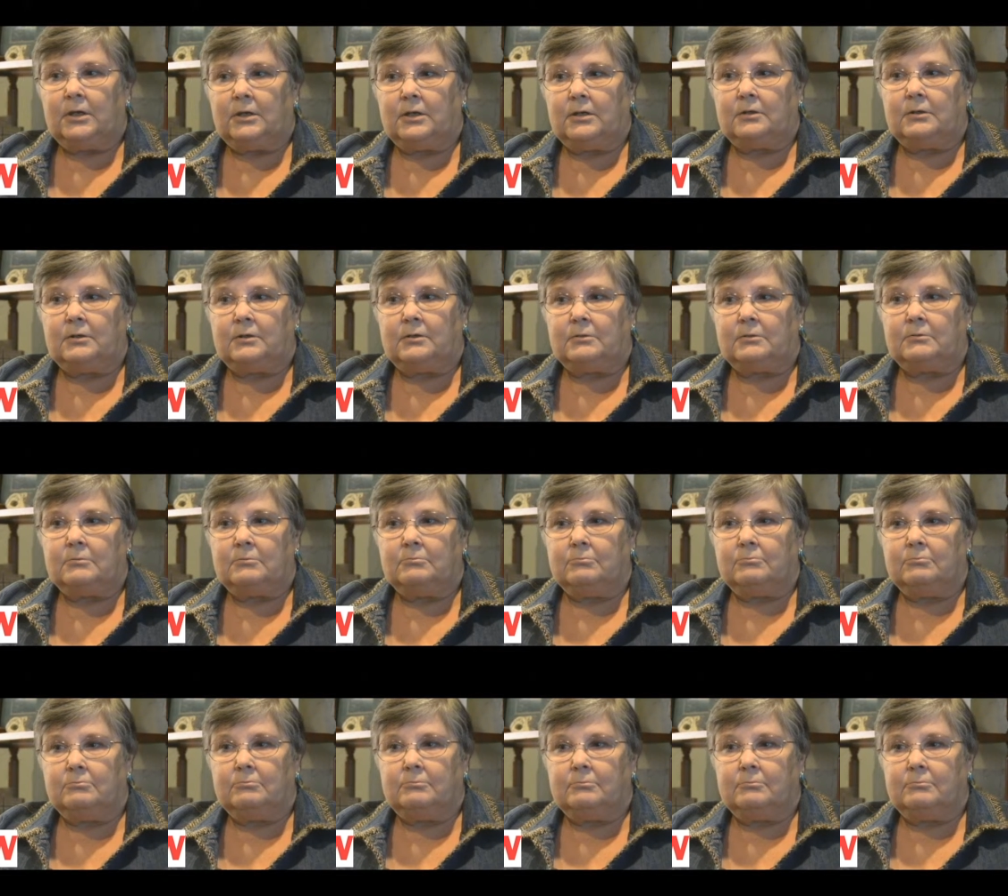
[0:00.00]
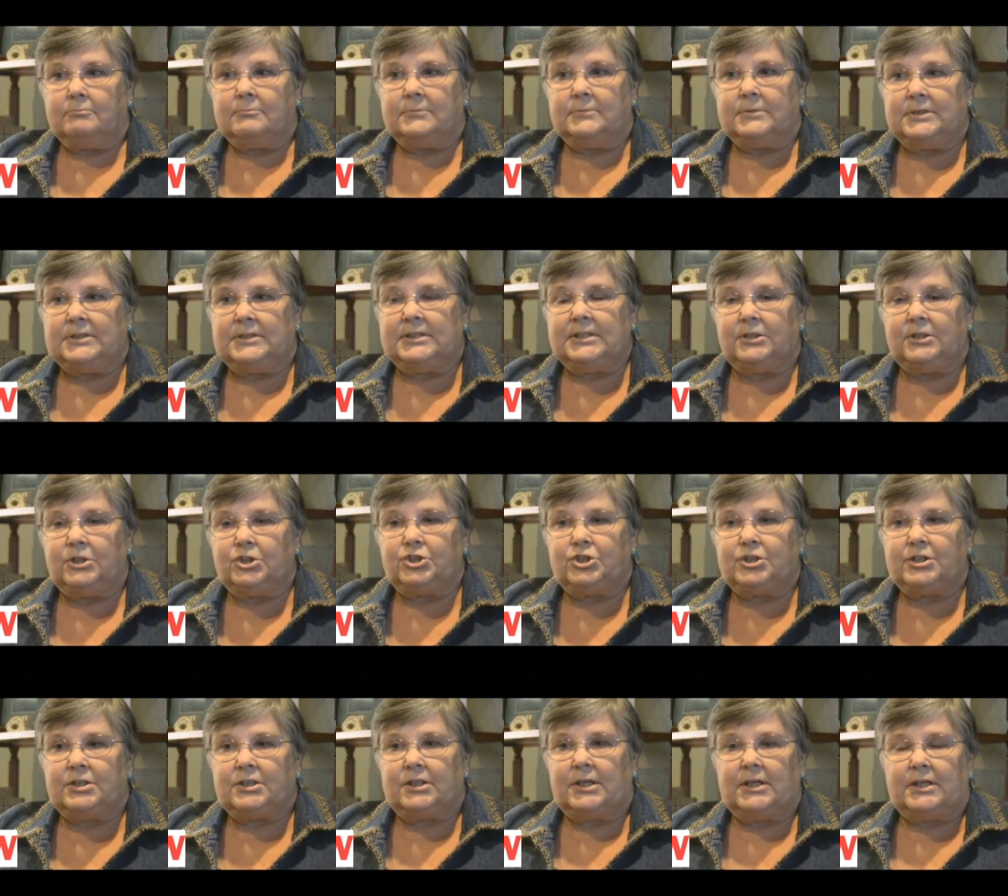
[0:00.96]
um,
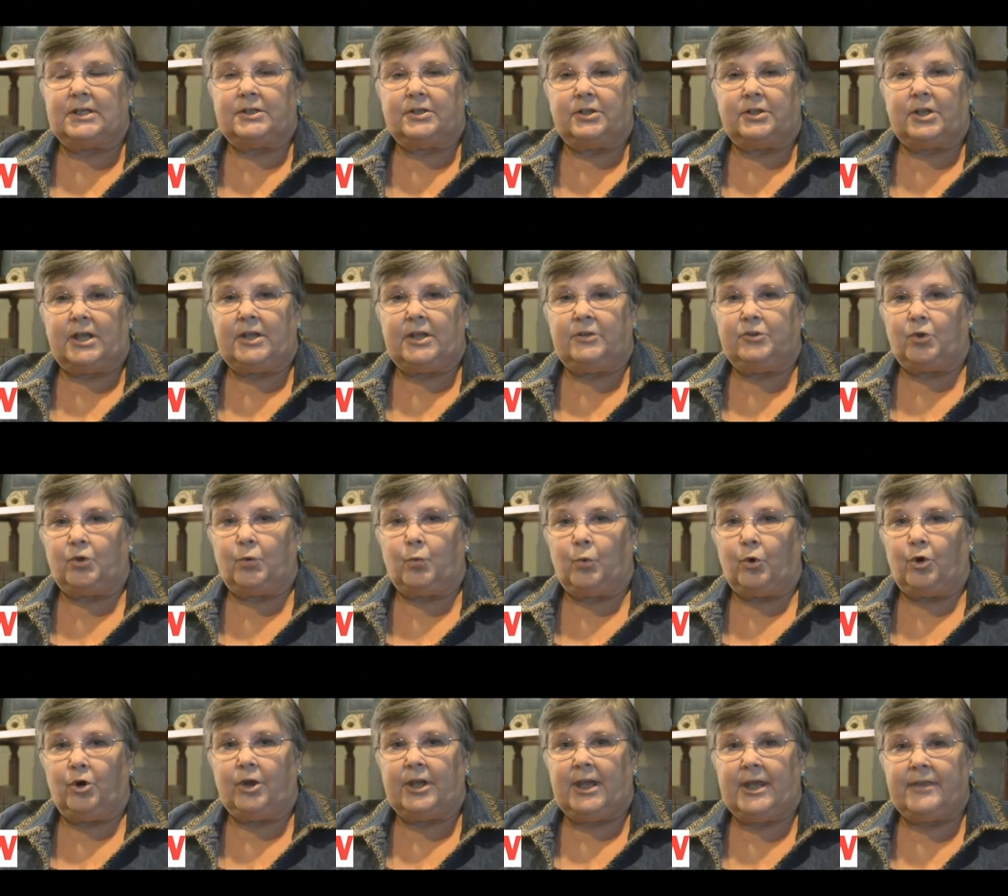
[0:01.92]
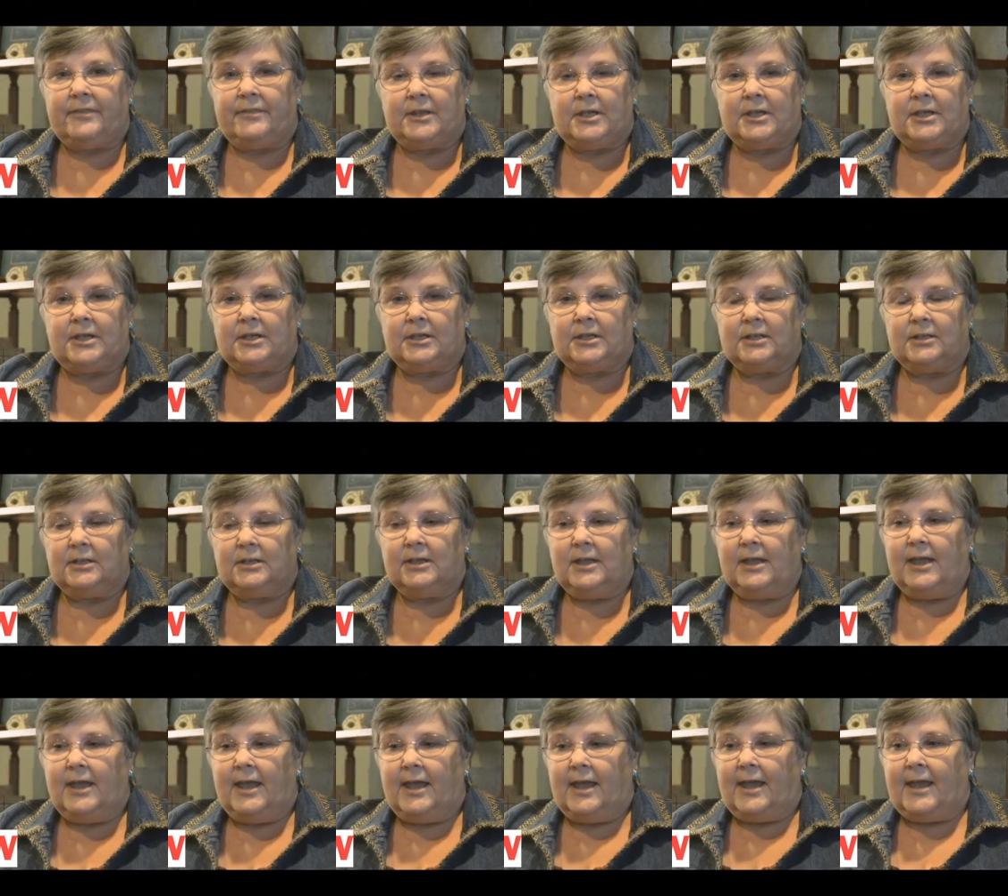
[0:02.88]
diligent in, in their work ethic
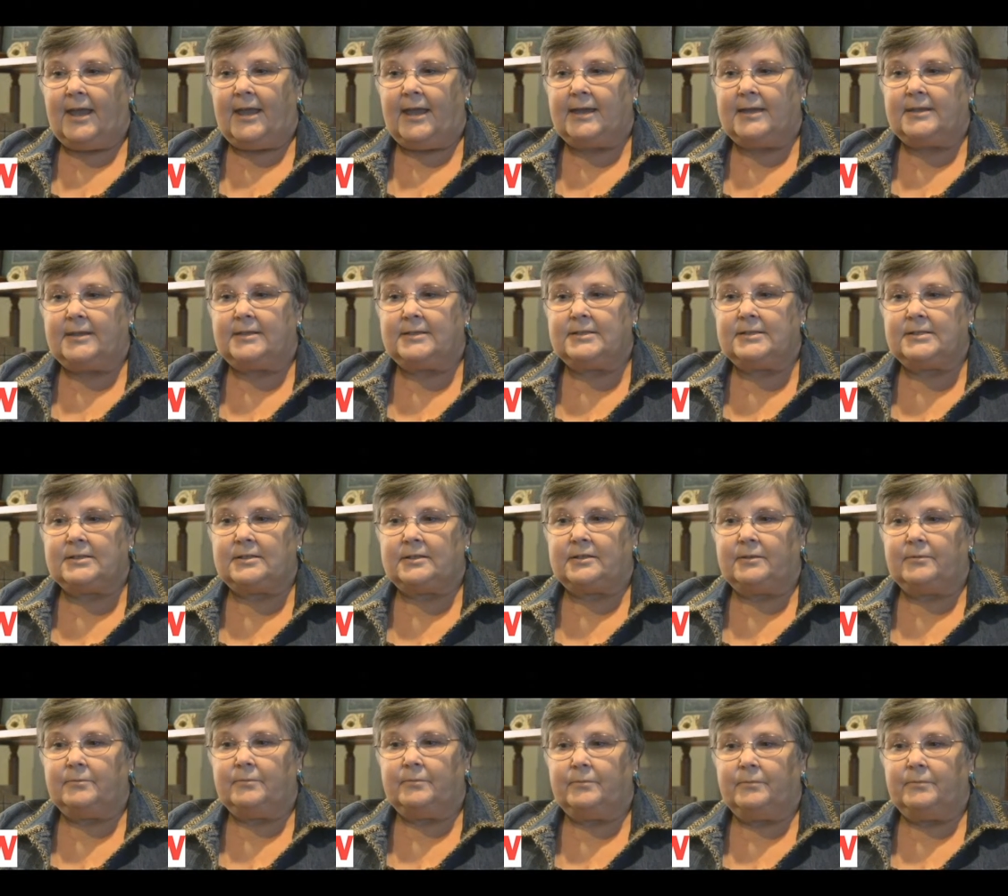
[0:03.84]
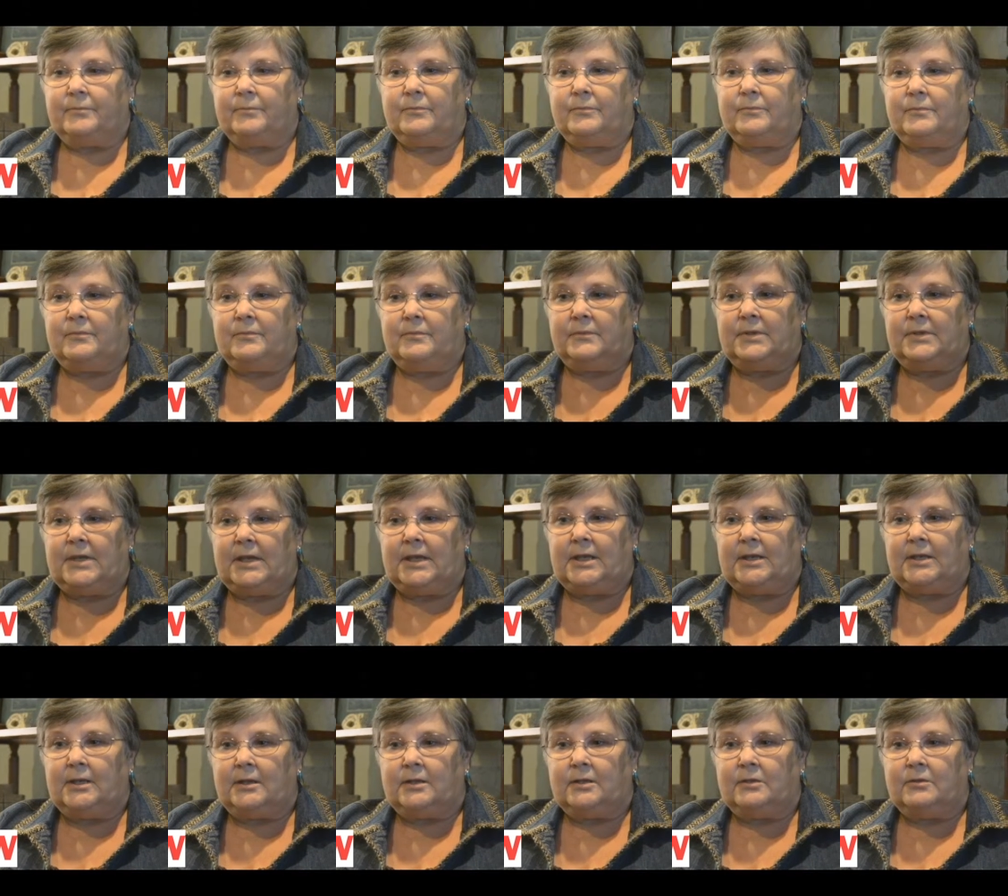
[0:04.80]
and um,
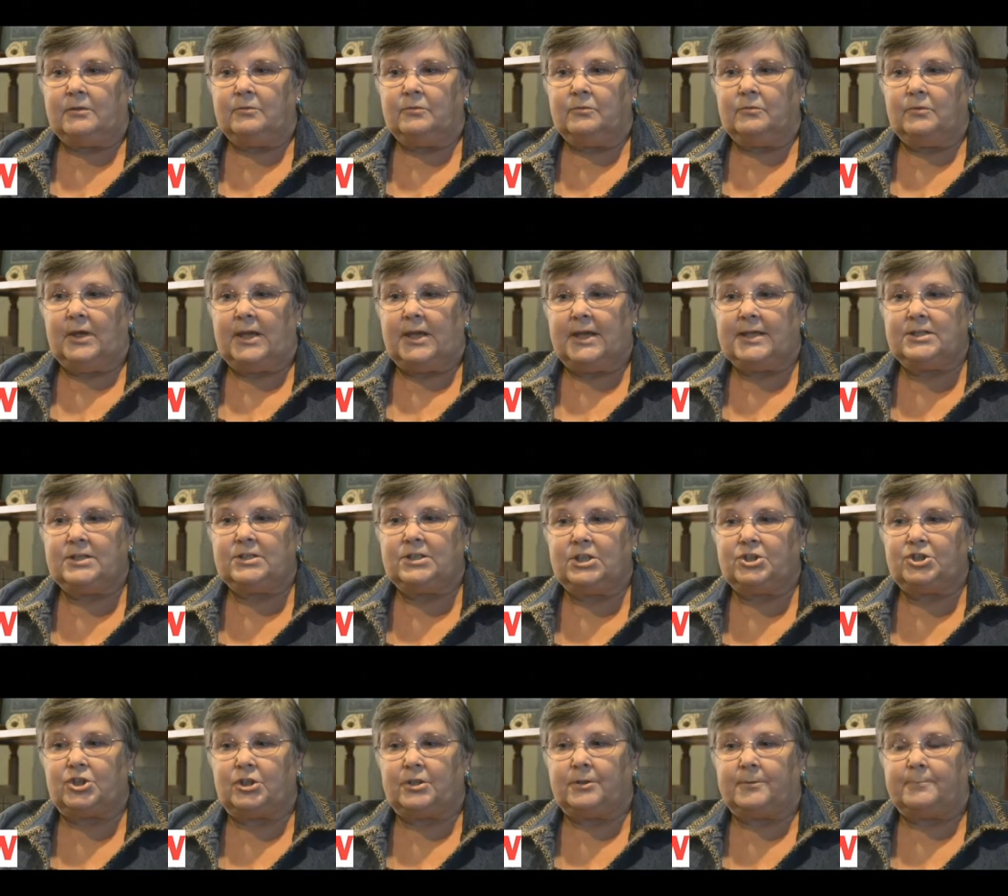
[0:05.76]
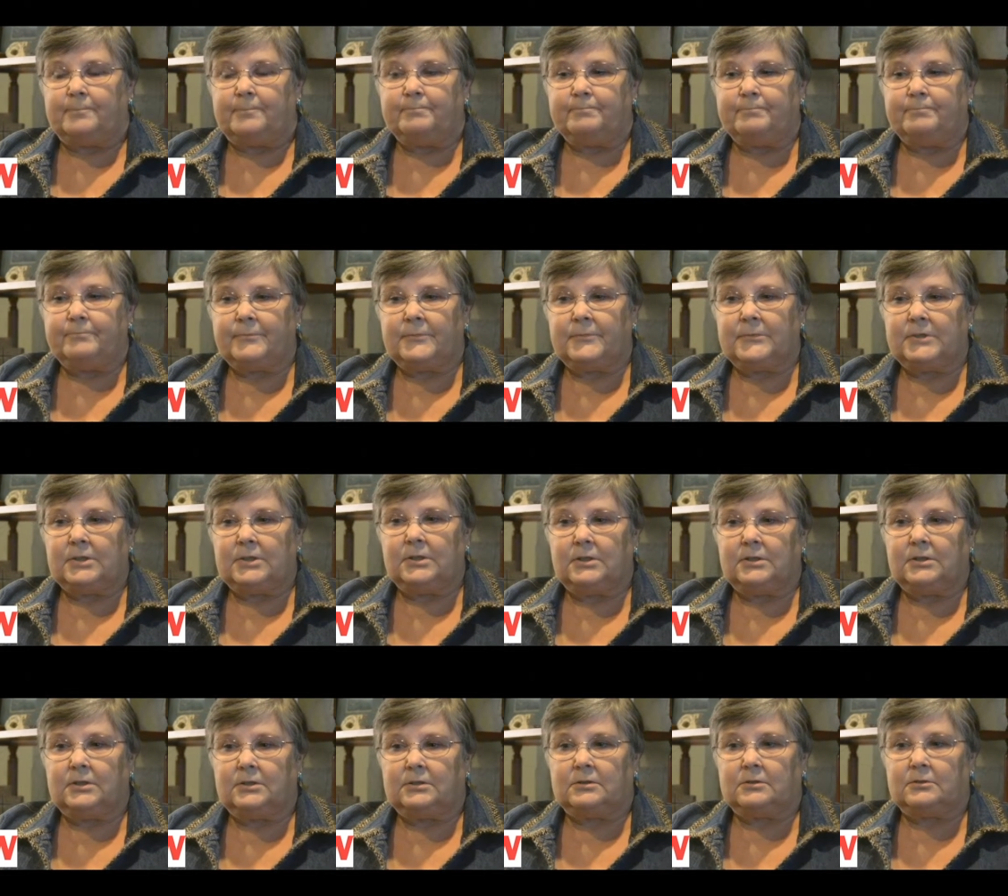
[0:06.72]
they uh, had such a,
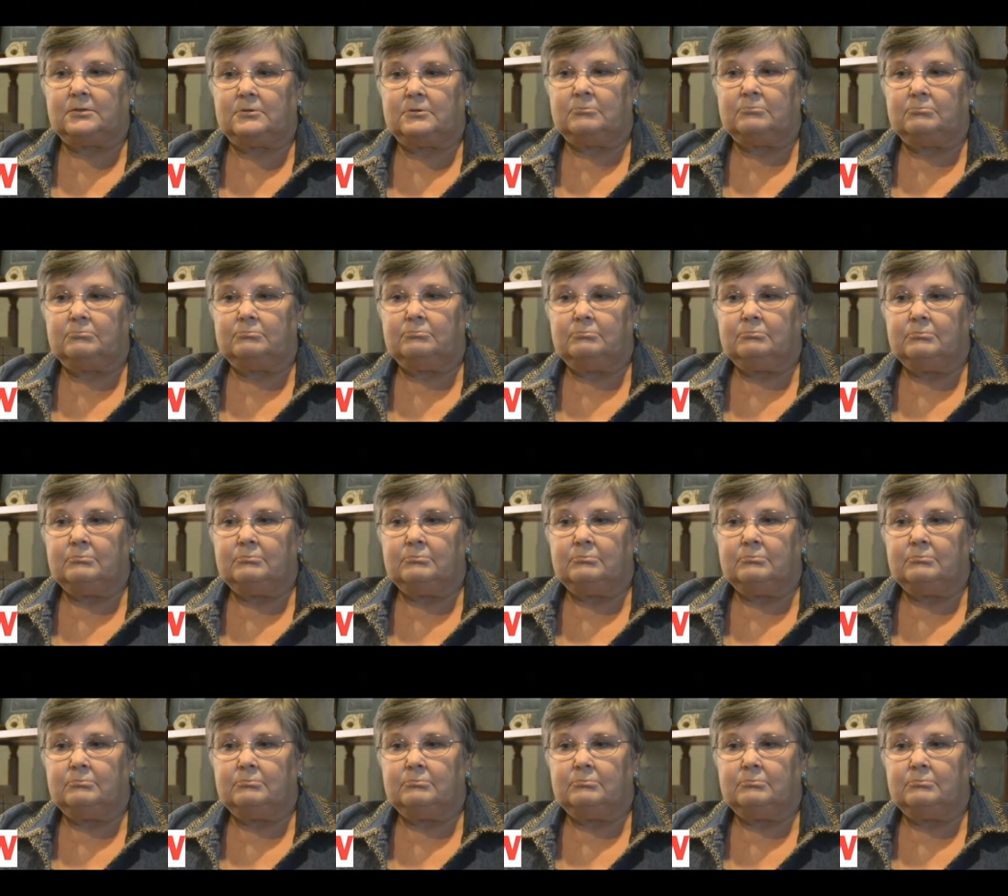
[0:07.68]
um,